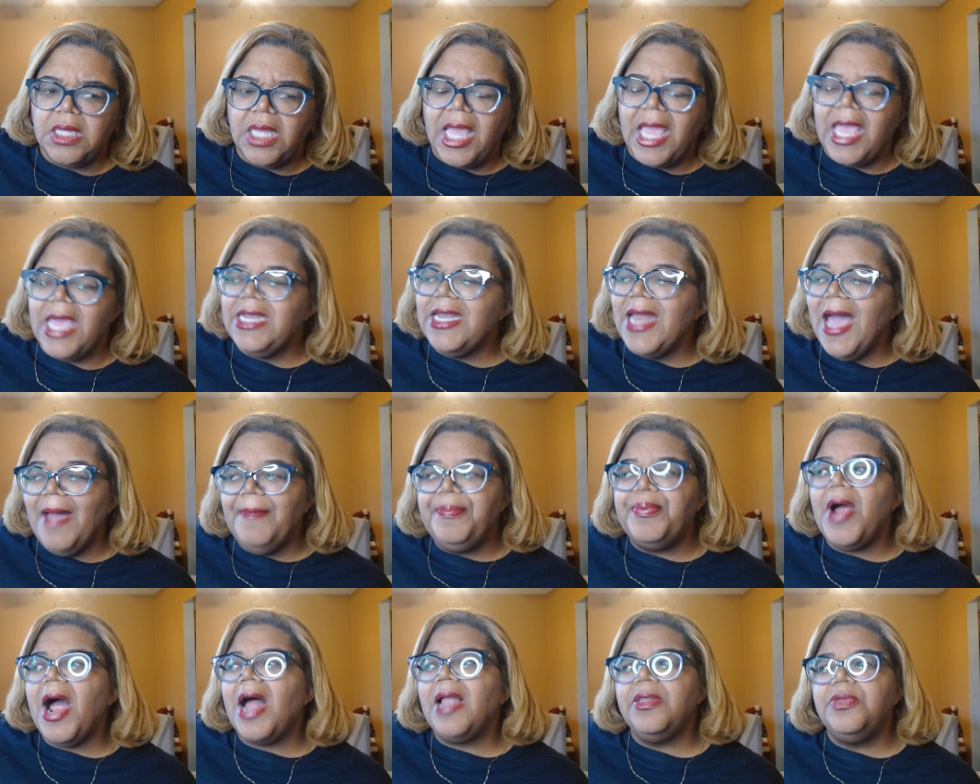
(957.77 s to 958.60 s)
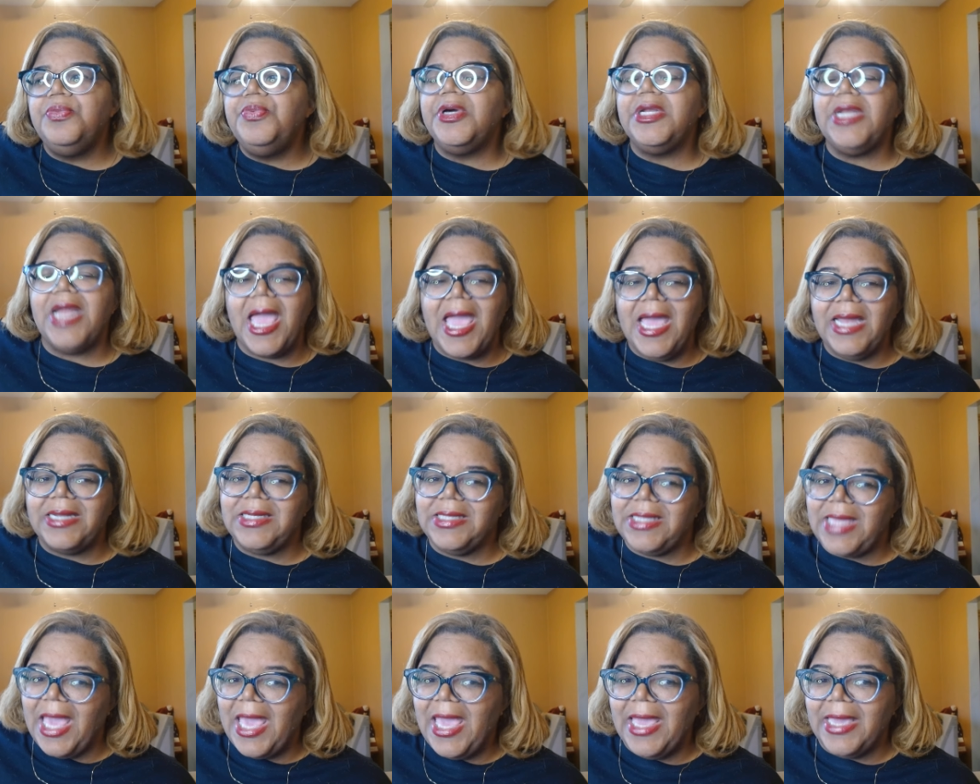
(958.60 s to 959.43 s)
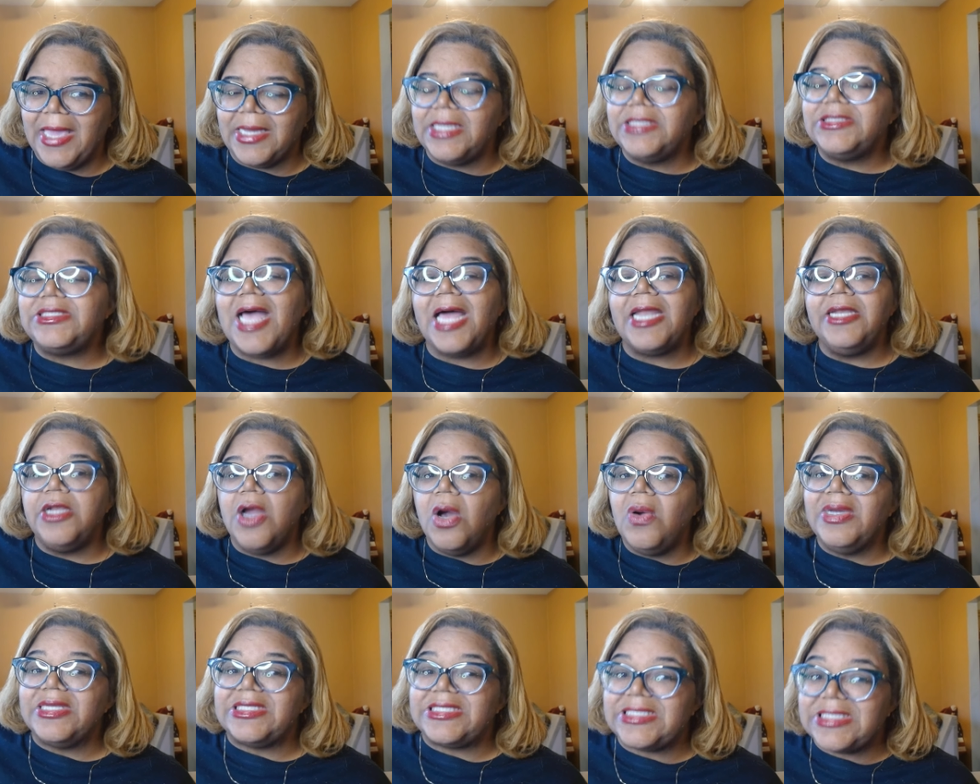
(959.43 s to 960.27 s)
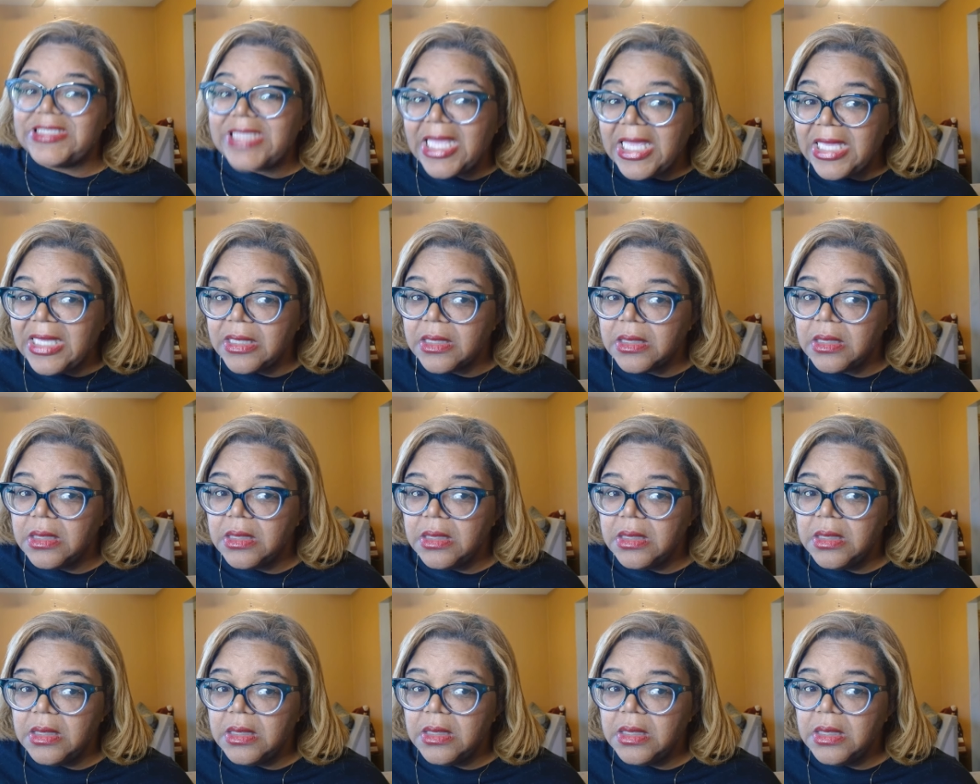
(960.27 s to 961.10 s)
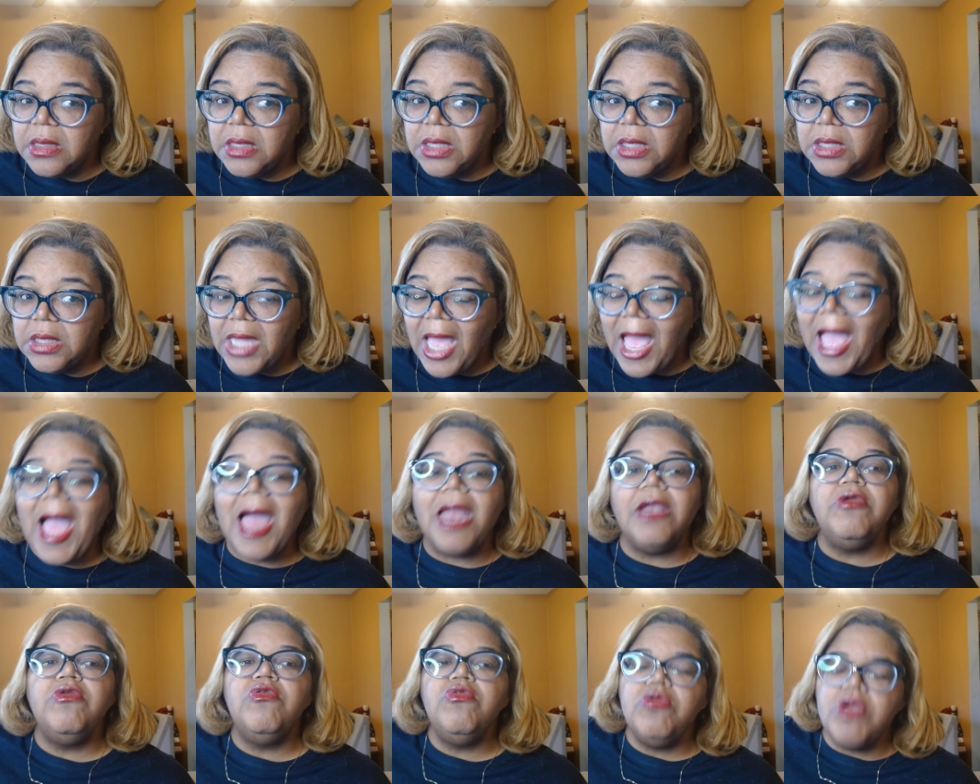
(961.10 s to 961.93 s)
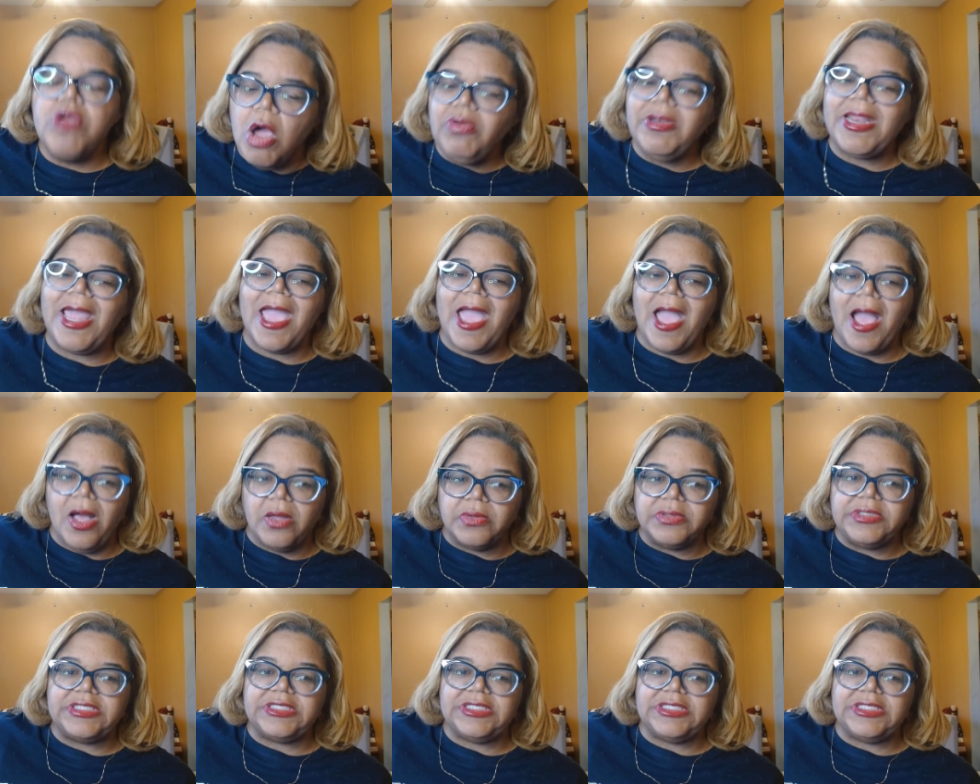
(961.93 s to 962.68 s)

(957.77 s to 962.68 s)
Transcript: And I probably would have had to gag because I know it stink. I know that house